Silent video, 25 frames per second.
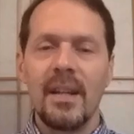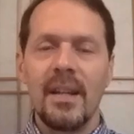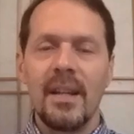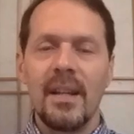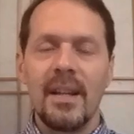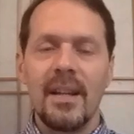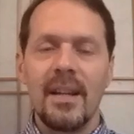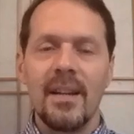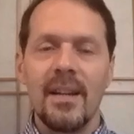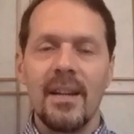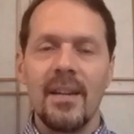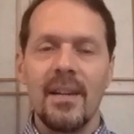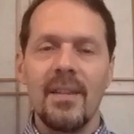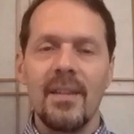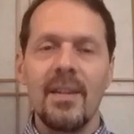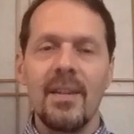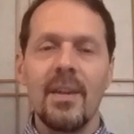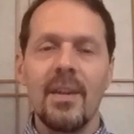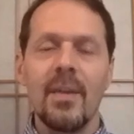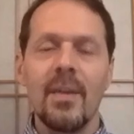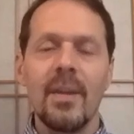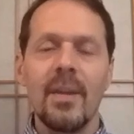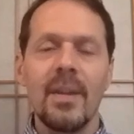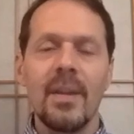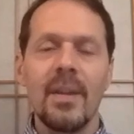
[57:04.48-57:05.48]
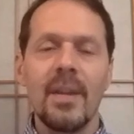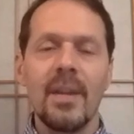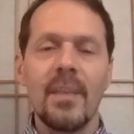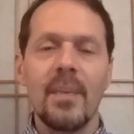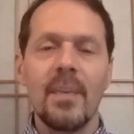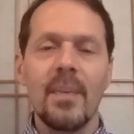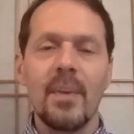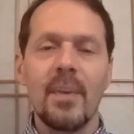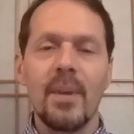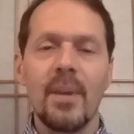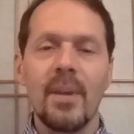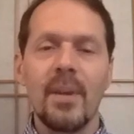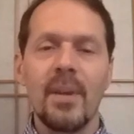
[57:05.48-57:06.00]
At that
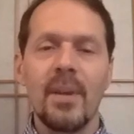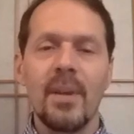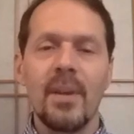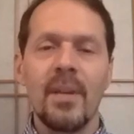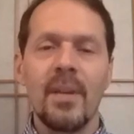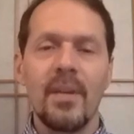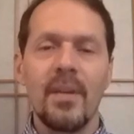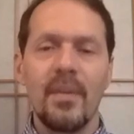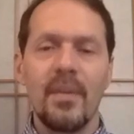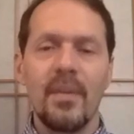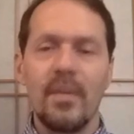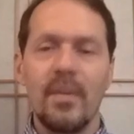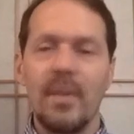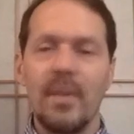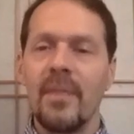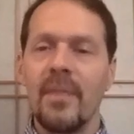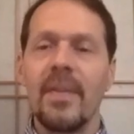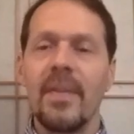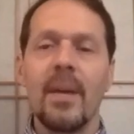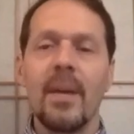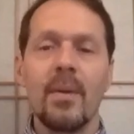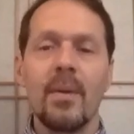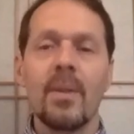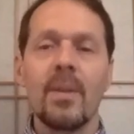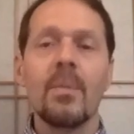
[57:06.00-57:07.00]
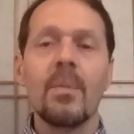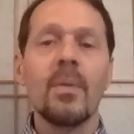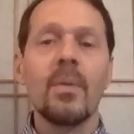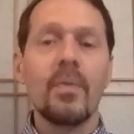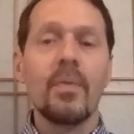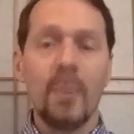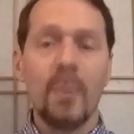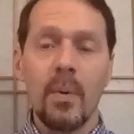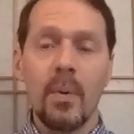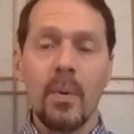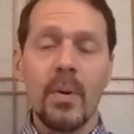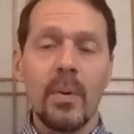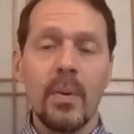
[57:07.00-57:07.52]
point, if they were to move
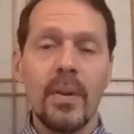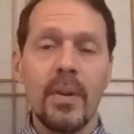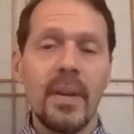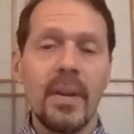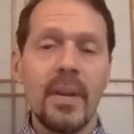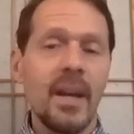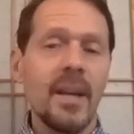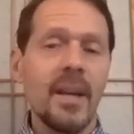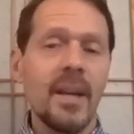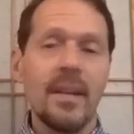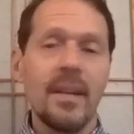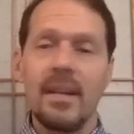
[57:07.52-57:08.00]
forward with that,